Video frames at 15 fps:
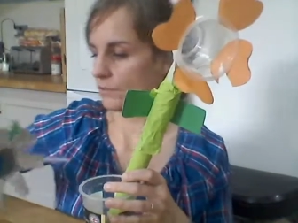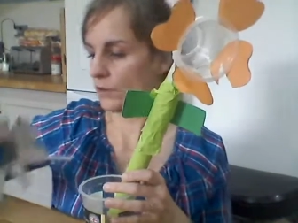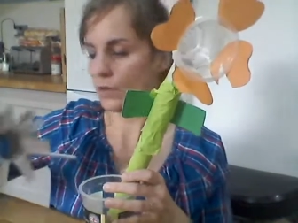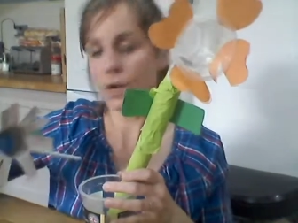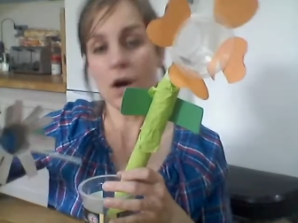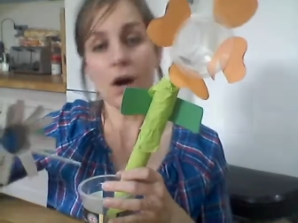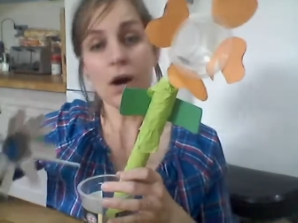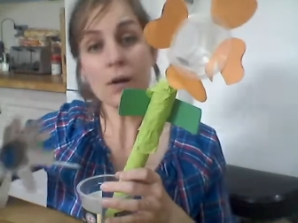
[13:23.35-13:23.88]
I've
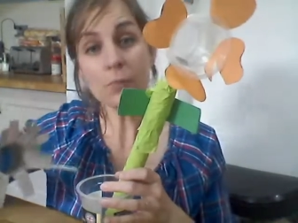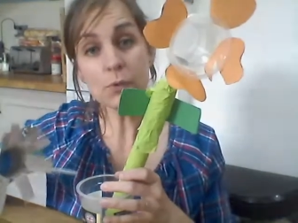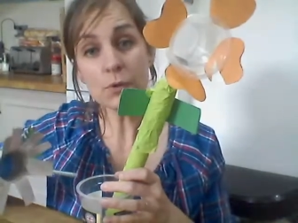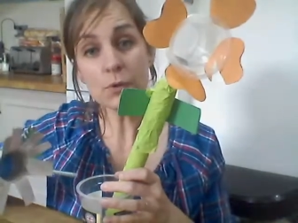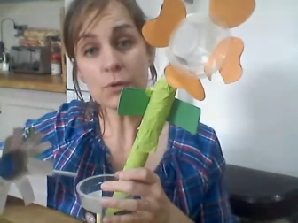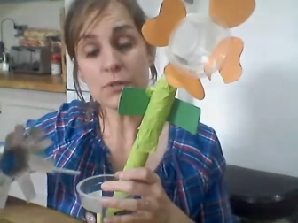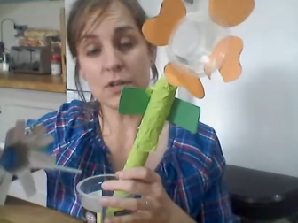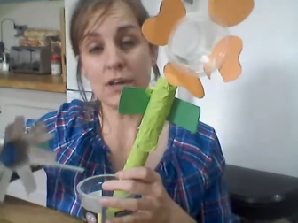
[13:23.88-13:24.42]
got
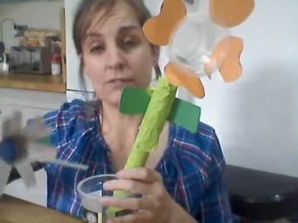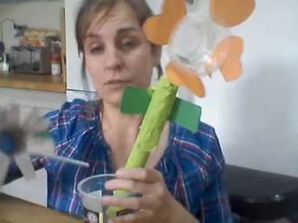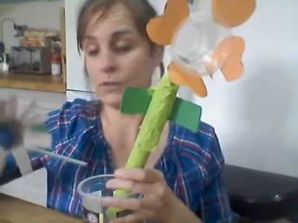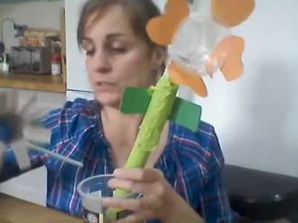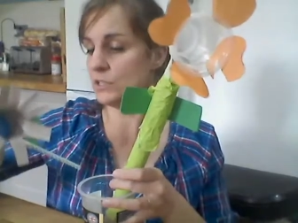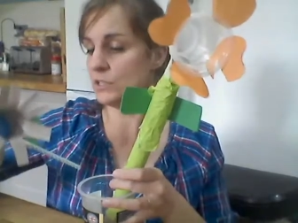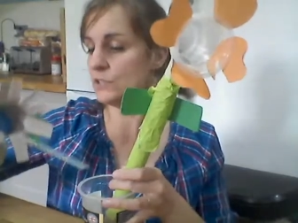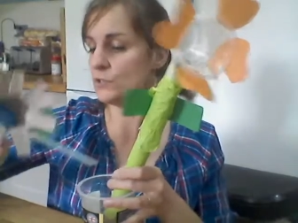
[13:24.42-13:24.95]
cardboard, I've
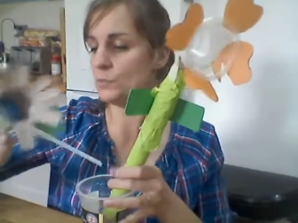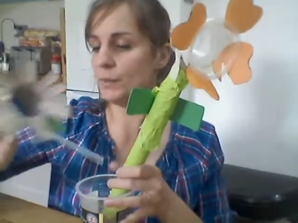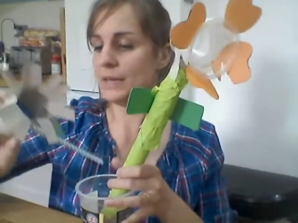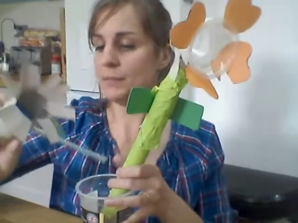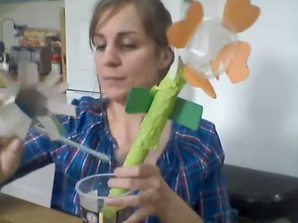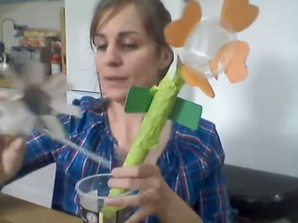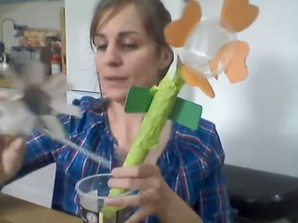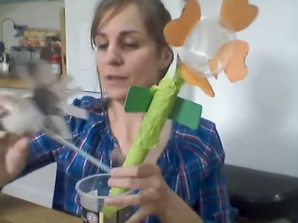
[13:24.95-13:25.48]
got tissue
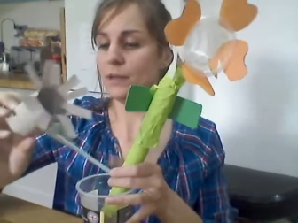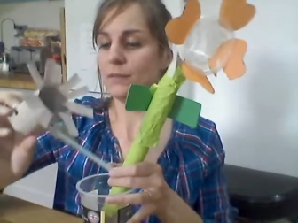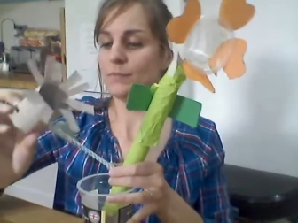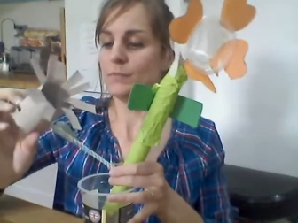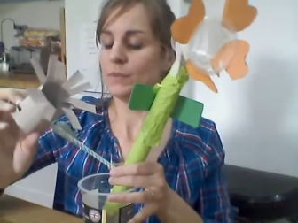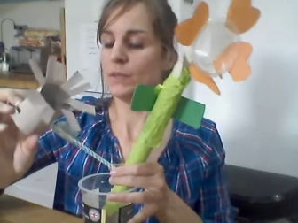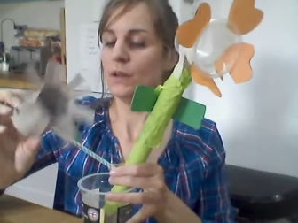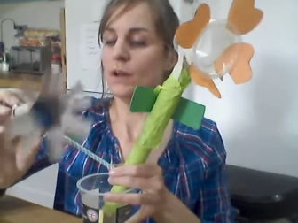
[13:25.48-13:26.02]
paper,
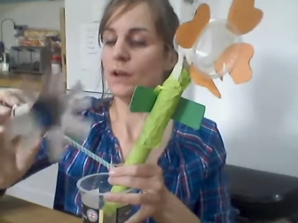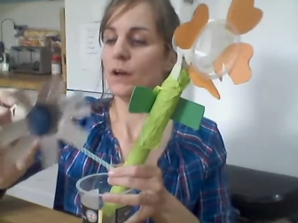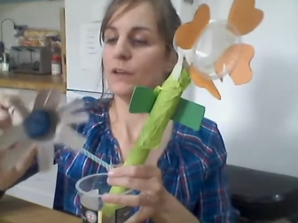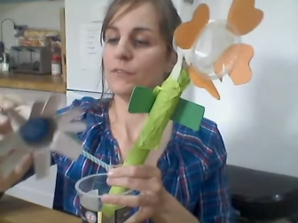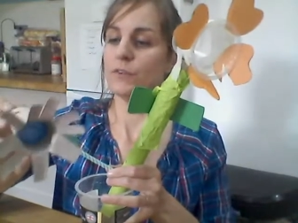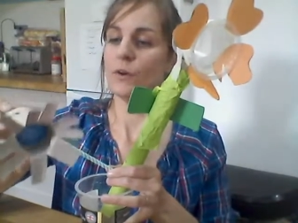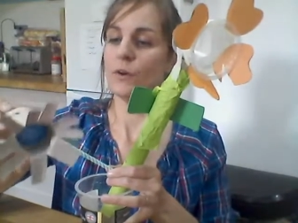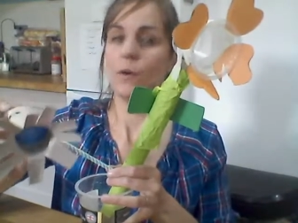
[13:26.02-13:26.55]

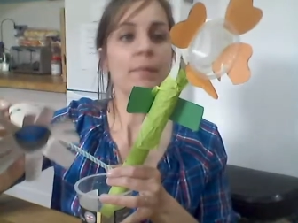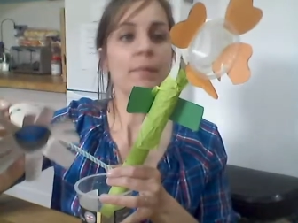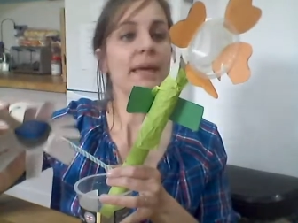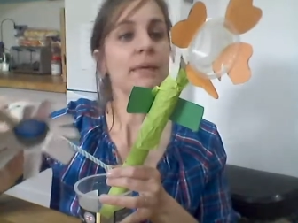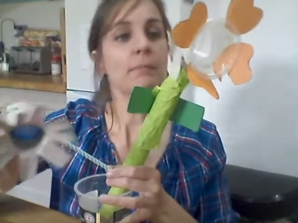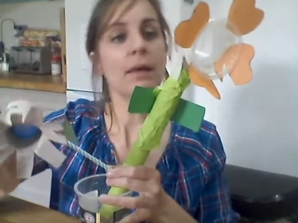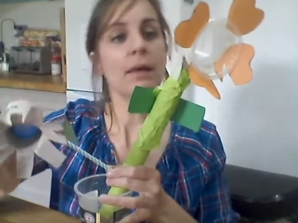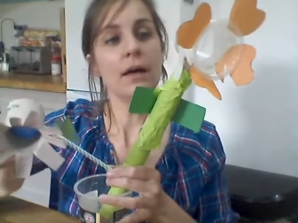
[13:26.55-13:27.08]
I've got
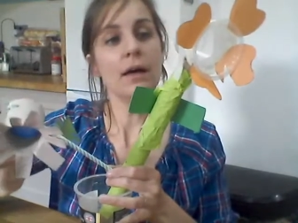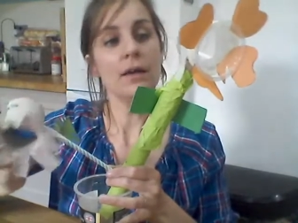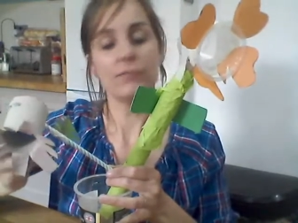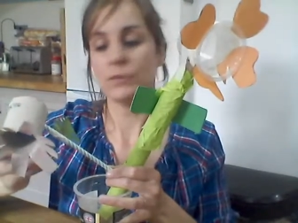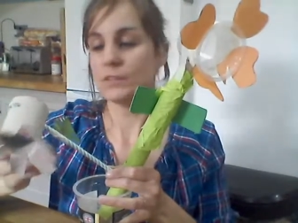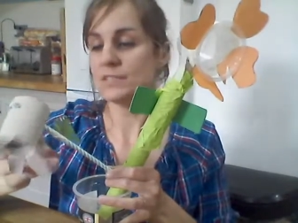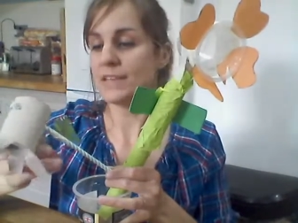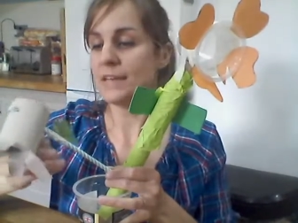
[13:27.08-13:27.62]
paper, I've
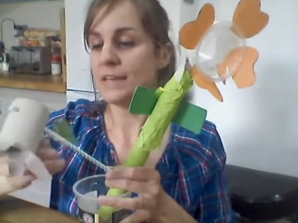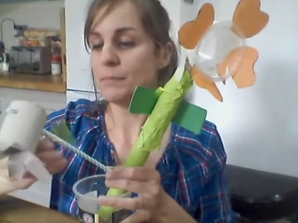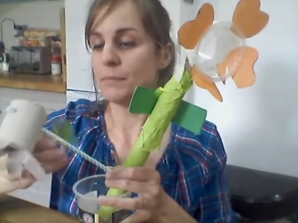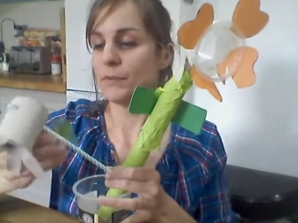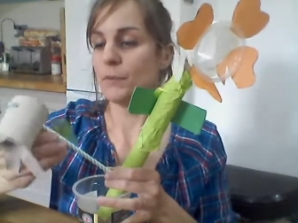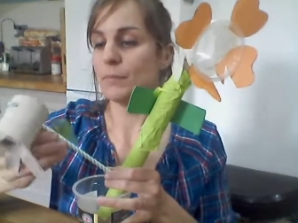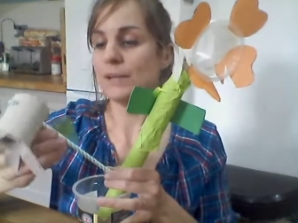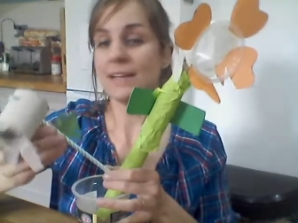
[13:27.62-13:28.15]
got tape,
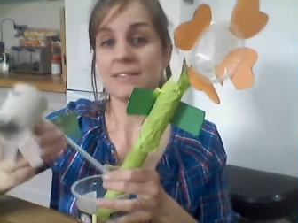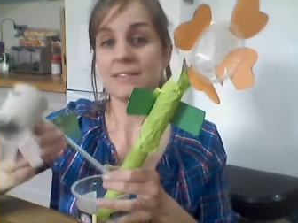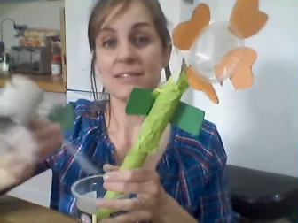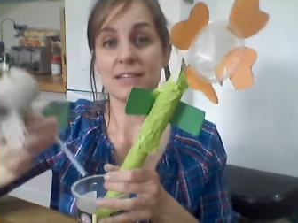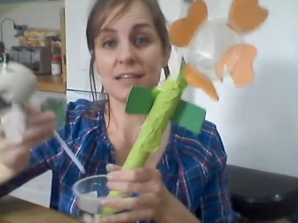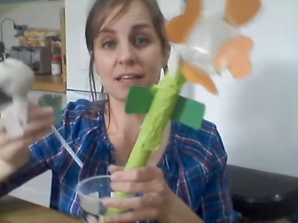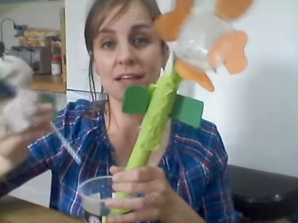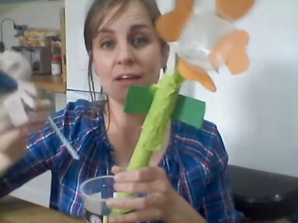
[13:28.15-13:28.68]
I've got
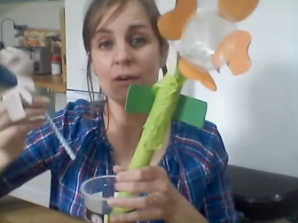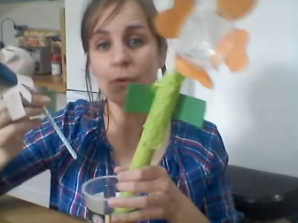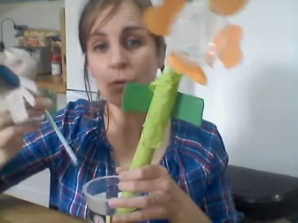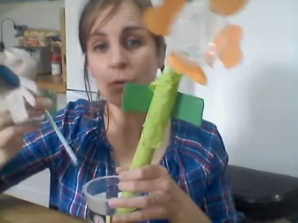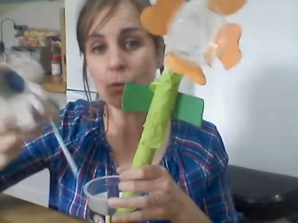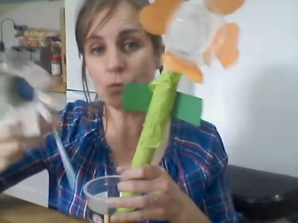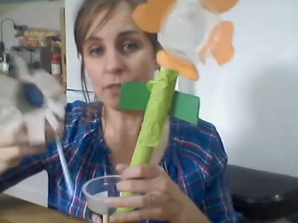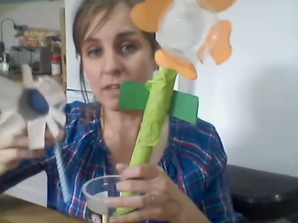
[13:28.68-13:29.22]
plastic,
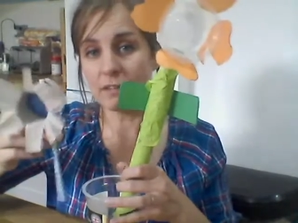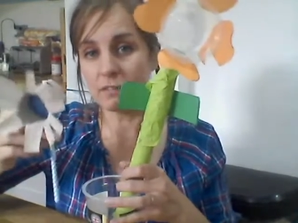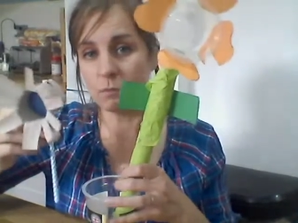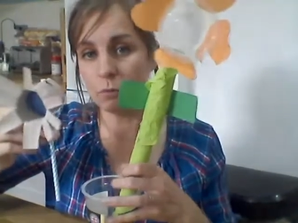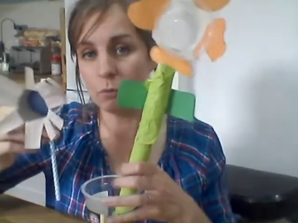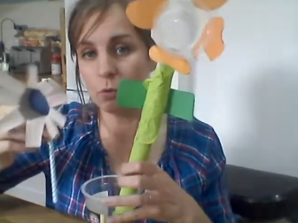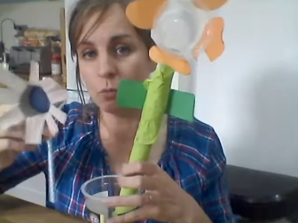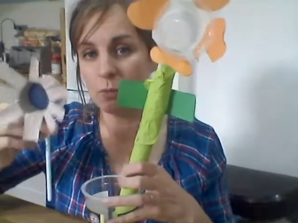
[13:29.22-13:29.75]
all things
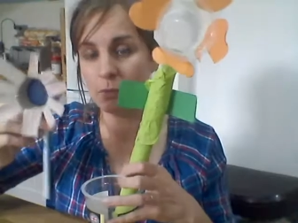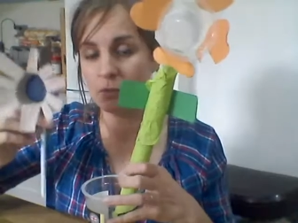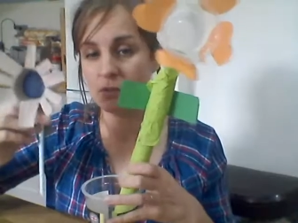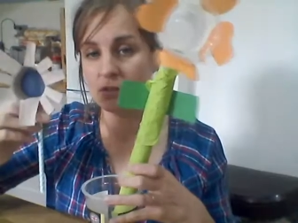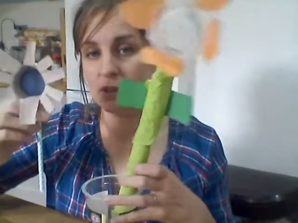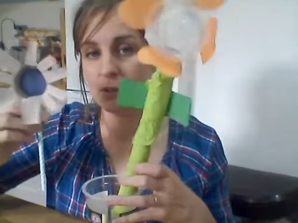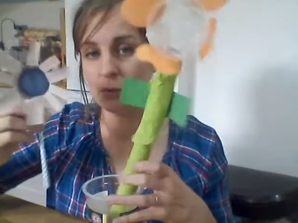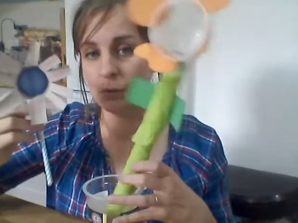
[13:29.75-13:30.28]
that would normally be
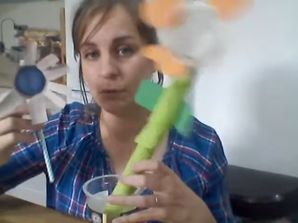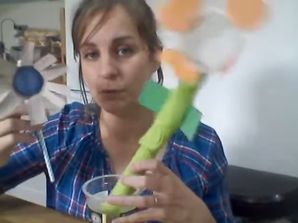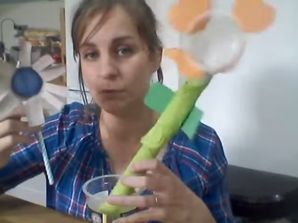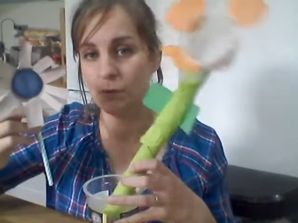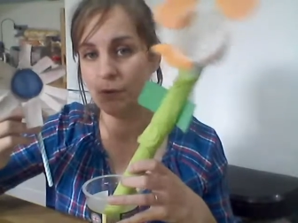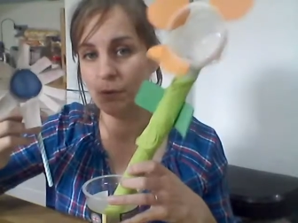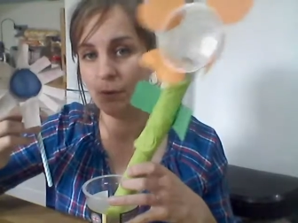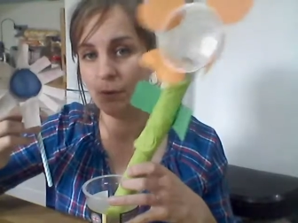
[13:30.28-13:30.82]
recycled or
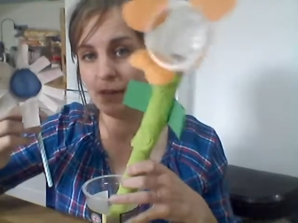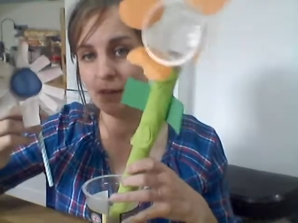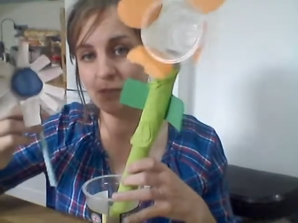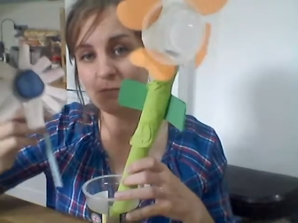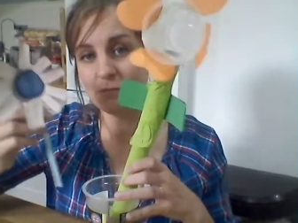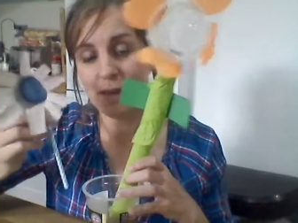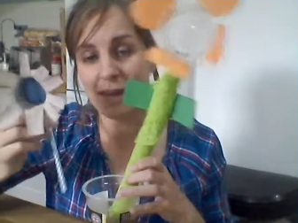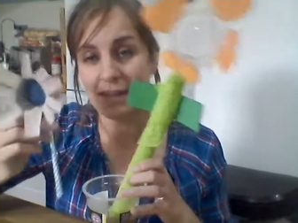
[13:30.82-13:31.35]
thrown away. And
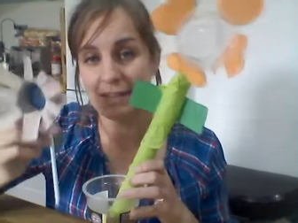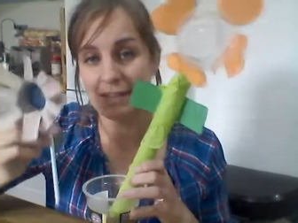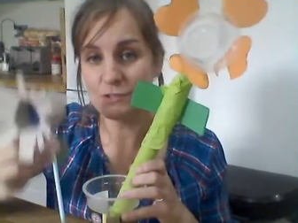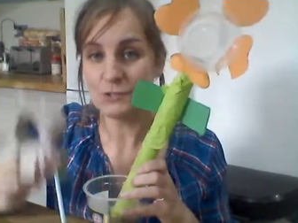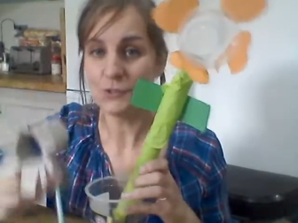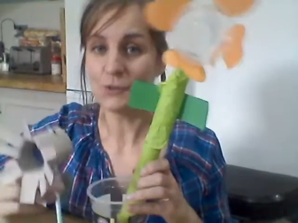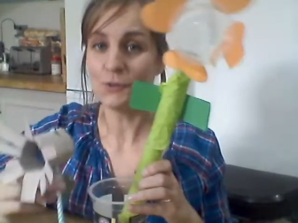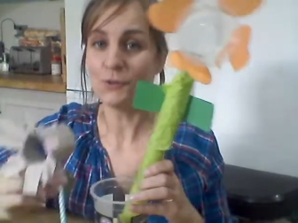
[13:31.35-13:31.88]
I've
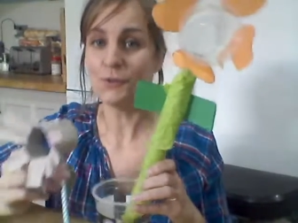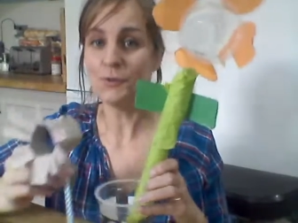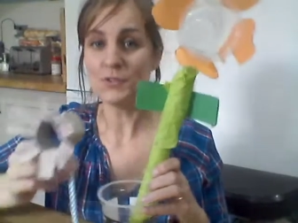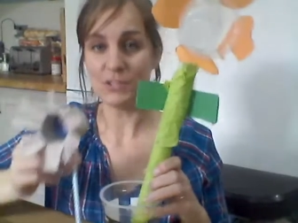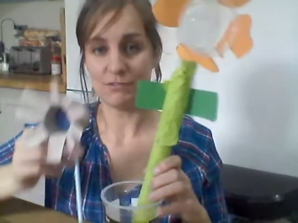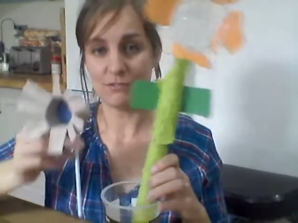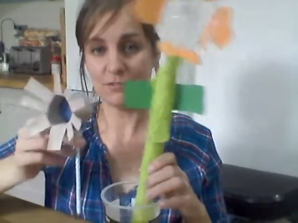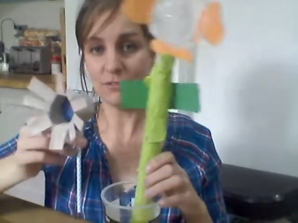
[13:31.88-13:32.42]
made
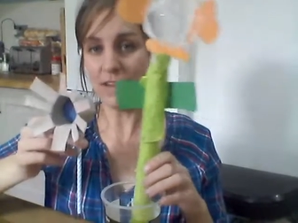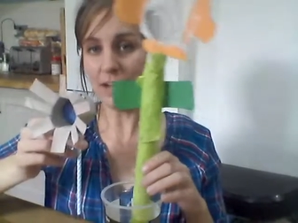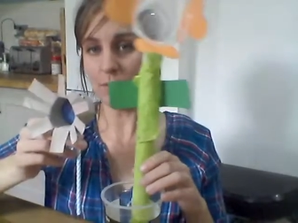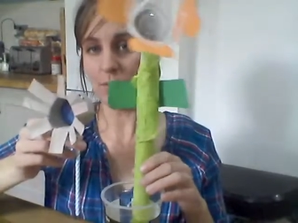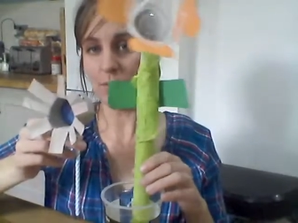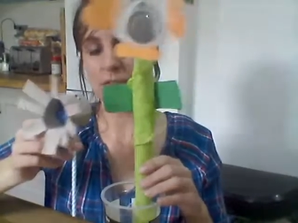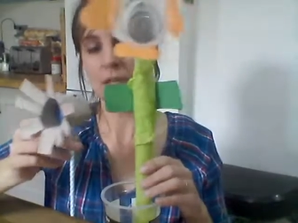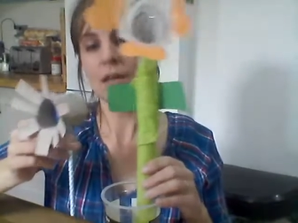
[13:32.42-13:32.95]
two different
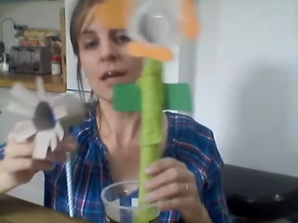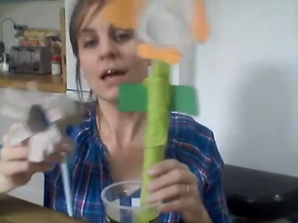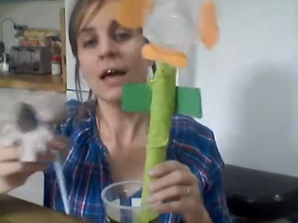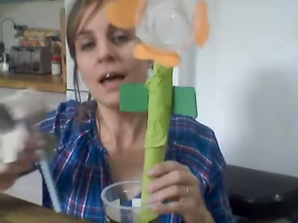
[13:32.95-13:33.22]
flowers.